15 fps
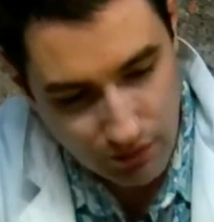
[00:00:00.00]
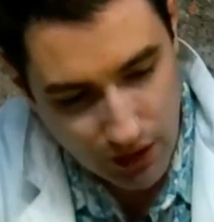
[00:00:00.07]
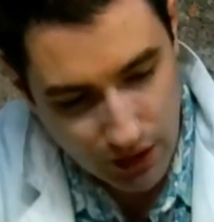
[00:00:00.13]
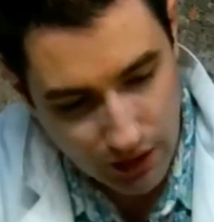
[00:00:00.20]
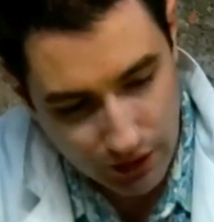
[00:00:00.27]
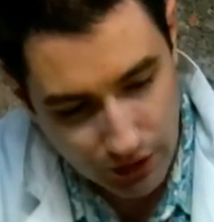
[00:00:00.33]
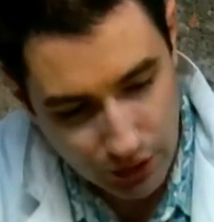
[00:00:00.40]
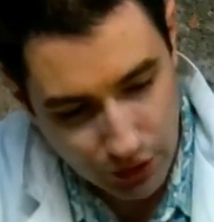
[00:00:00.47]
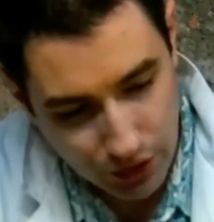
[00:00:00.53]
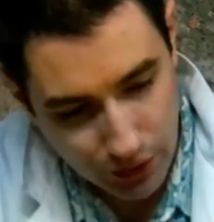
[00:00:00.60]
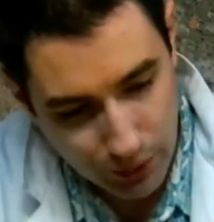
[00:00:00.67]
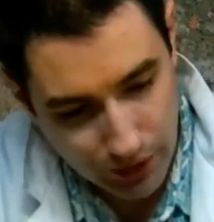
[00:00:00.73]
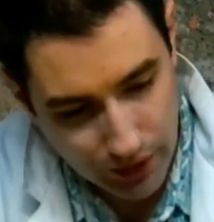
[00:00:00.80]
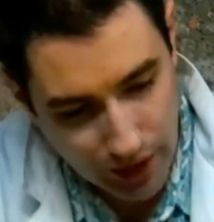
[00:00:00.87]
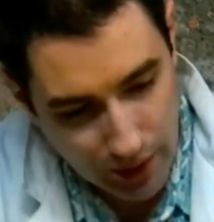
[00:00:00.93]
That's usually
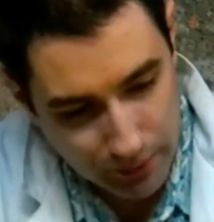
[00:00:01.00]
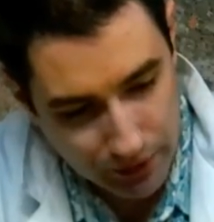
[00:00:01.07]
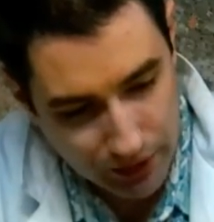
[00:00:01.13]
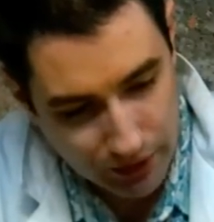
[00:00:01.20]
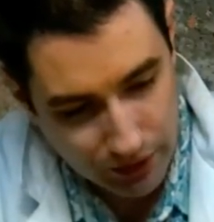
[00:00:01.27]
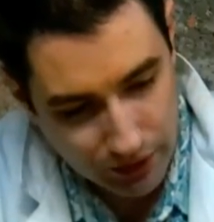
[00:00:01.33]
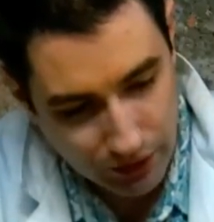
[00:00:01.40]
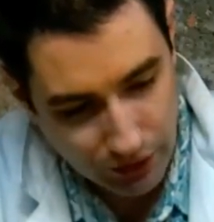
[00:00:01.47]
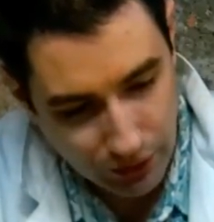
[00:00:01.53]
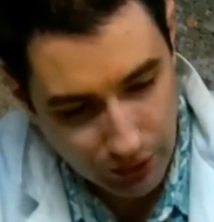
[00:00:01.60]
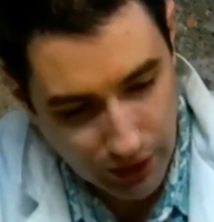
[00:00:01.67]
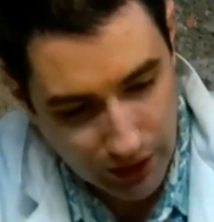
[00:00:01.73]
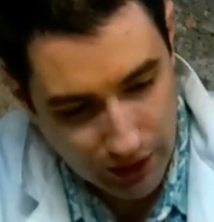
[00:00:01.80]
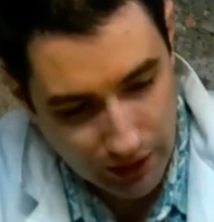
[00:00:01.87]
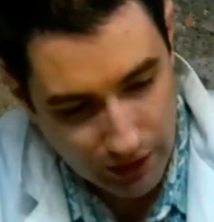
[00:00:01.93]
where the capsaicin is
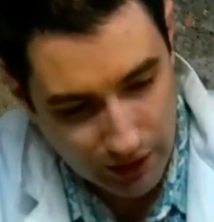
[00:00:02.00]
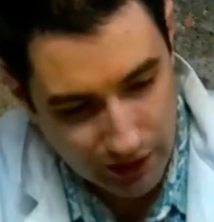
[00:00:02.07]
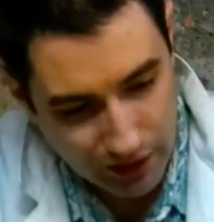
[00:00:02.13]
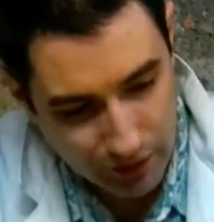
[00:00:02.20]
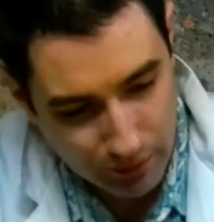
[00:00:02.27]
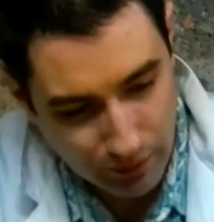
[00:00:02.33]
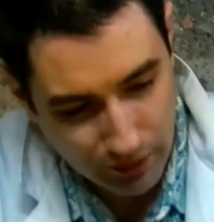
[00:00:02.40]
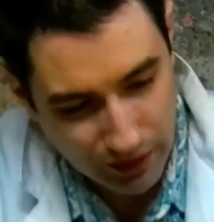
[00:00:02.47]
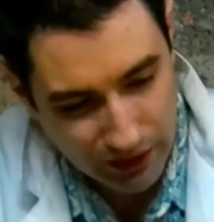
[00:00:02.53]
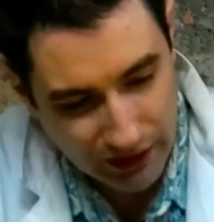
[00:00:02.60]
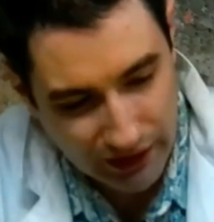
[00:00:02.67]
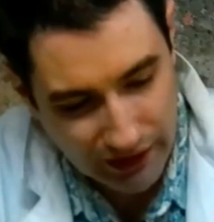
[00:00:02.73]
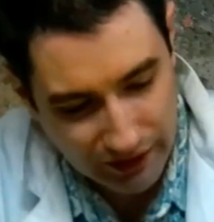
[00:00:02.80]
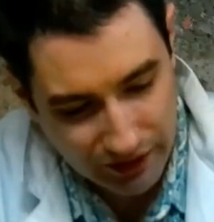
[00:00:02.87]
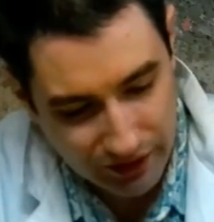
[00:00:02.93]
located. It's
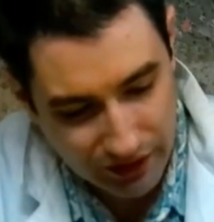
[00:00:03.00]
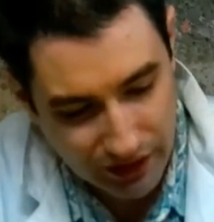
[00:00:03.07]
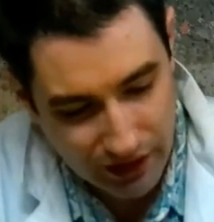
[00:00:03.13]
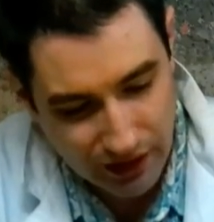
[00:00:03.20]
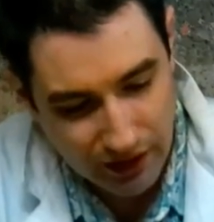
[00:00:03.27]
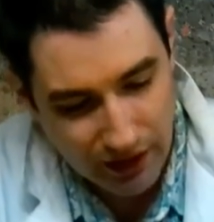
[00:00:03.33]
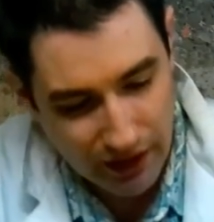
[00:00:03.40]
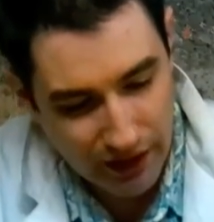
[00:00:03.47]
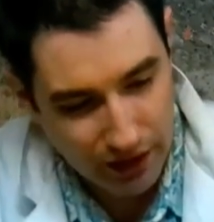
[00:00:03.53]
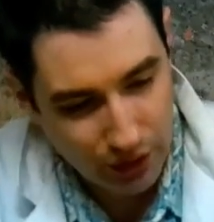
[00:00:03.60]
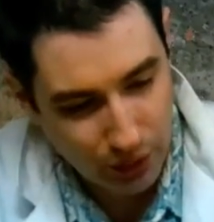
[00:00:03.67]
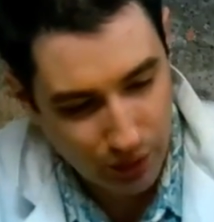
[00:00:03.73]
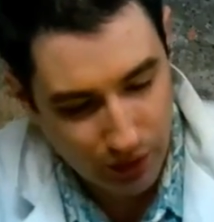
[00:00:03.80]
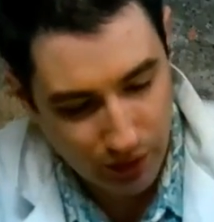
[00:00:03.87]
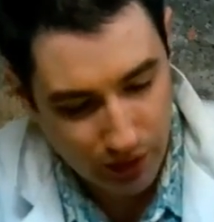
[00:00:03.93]
less in the
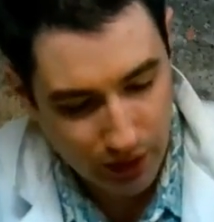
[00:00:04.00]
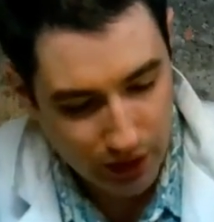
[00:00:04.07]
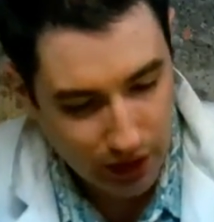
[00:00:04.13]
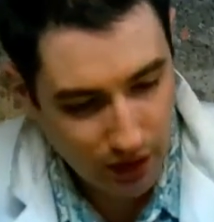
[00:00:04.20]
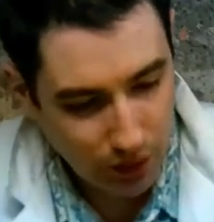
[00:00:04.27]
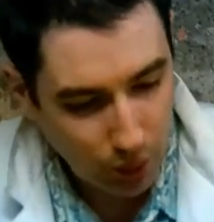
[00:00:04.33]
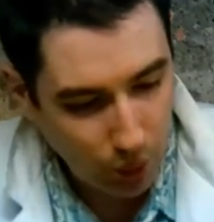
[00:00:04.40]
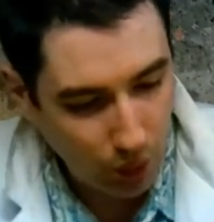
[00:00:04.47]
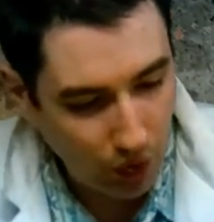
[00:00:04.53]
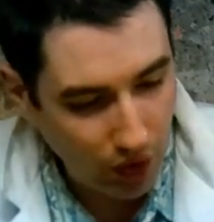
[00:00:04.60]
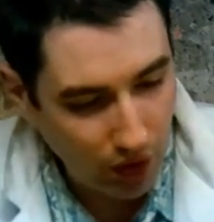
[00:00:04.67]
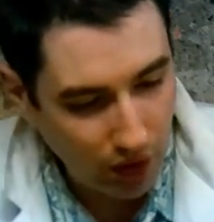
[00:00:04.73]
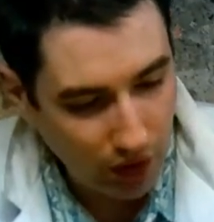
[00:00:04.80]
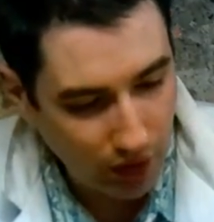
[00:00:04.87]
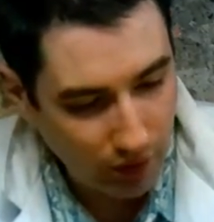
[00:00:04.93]
actual
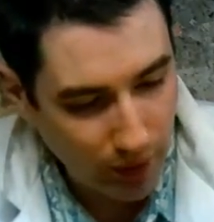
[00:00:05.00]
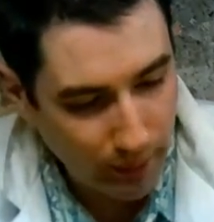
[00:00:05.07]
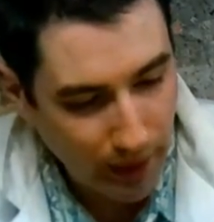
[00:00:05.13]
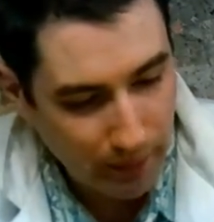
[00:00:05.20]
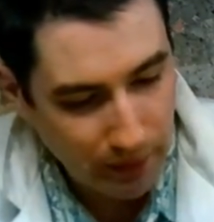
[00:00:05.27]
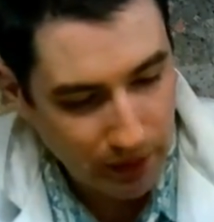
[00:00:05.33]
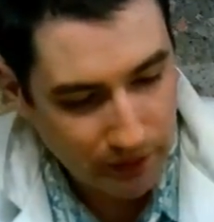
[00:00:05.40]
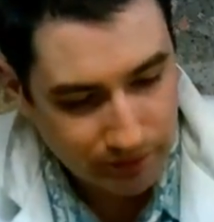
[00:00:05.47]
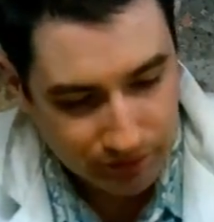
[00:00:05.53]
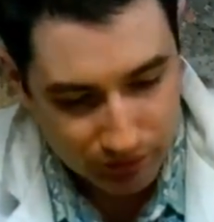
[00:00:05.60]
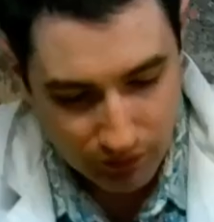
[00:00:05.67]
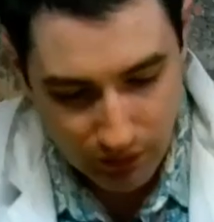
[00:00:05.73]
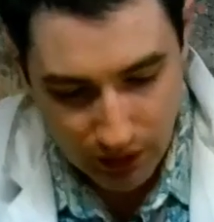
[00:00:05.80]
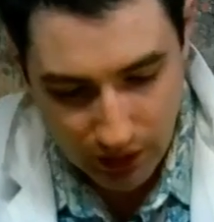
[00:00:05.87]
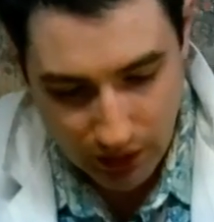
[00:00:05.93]
wall of the pepper
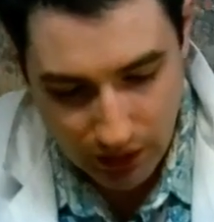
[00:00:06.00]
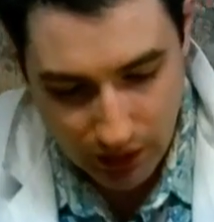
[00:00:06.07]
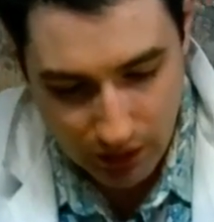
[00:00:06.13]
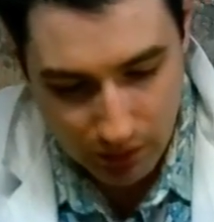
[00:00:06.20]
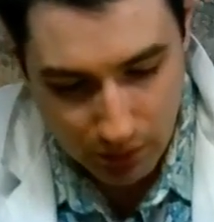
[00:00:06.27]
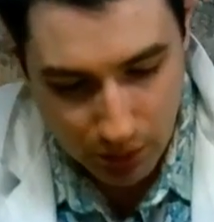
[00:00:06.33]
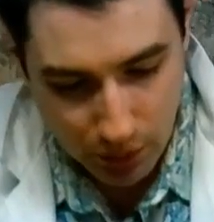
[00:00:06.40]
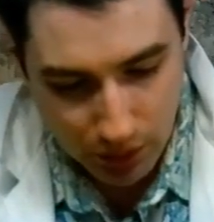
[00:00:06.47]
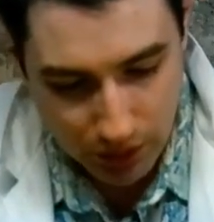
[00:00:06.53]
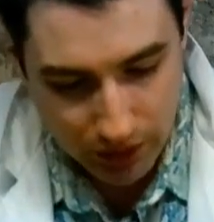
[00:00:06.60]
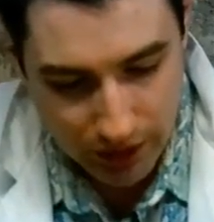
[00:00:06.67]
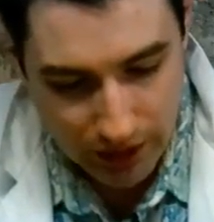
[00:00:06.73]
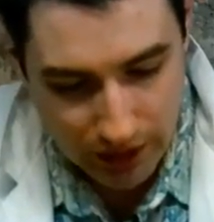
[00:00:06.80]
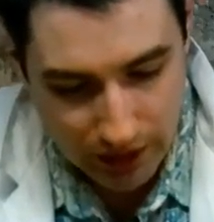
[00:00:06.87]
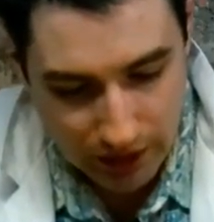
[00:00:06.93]
and more
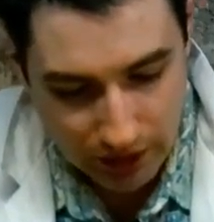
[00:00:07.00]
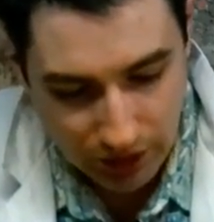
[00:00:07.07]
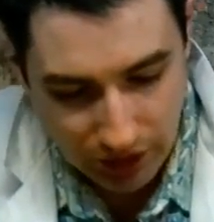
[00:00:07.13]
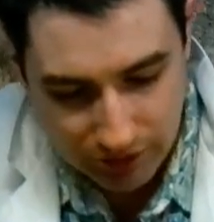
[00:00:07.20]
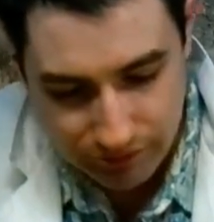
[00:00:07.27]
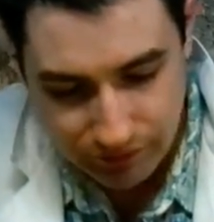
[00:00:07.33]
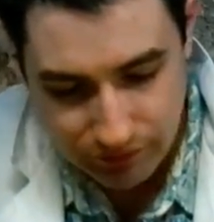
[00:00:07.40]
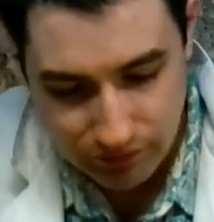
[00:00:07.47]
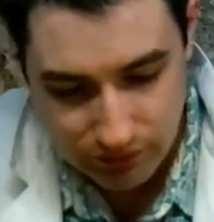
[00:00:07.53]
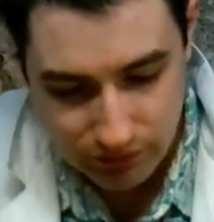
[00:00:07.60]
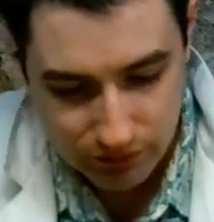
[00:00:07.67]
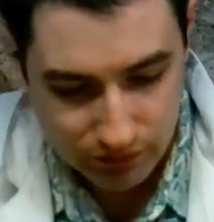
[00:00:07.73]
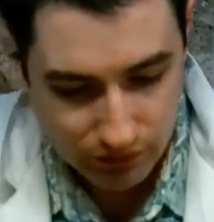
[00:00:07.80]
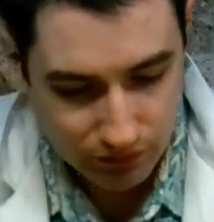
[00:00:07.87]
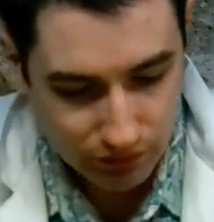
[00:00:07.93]
in its
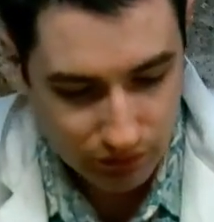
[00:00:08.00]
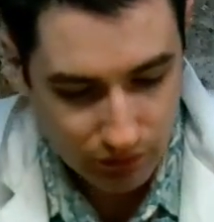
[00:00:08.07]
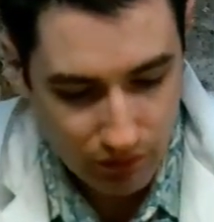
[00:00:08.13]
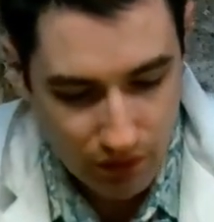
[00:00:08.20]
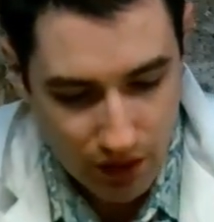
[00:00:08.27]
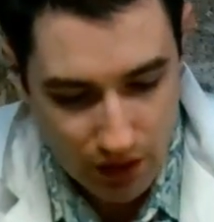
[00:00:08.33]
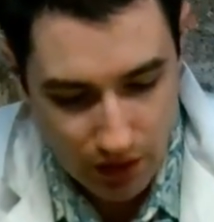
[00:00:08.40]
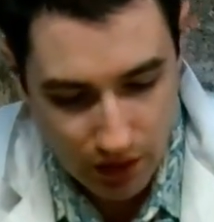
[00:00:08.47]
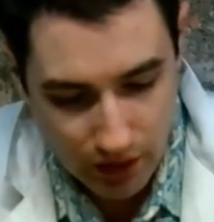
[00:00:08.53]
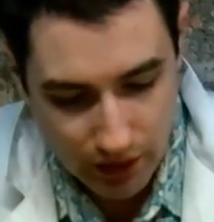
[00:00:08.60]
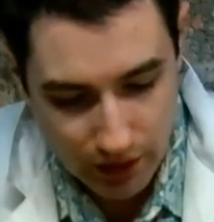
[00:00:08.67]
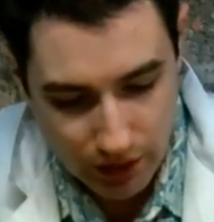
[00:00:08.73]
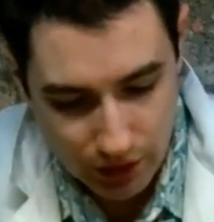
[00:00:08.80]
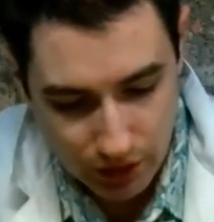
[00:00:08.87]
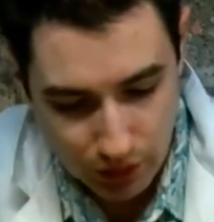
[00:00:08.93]

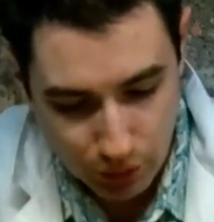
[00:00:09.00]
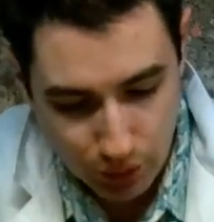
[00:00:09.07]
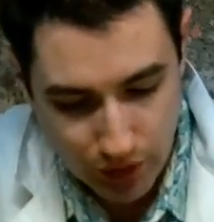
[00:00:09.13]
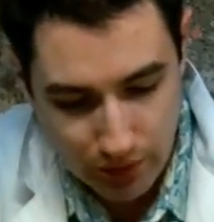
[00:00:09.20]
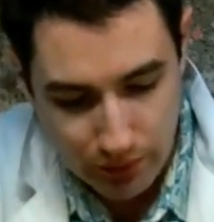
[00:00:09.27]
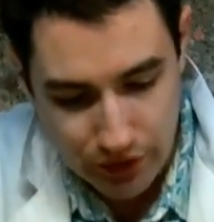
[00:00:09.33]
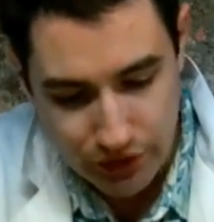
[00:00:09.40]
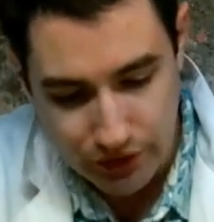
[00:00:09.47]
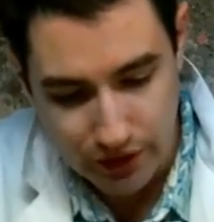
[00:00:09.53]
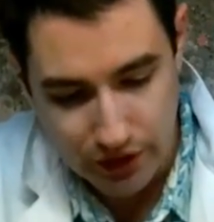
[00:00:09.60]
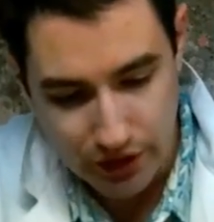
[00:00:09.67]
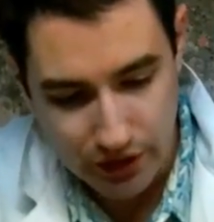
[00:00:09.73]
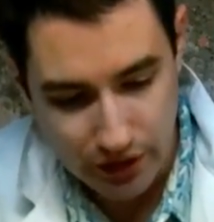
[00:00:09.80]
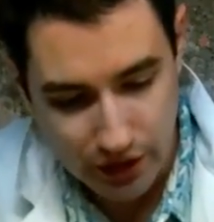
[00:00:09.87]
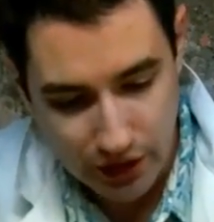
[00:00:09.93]
internal rib
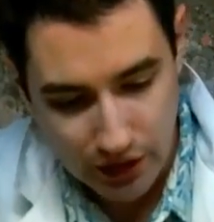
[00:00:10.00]
structure.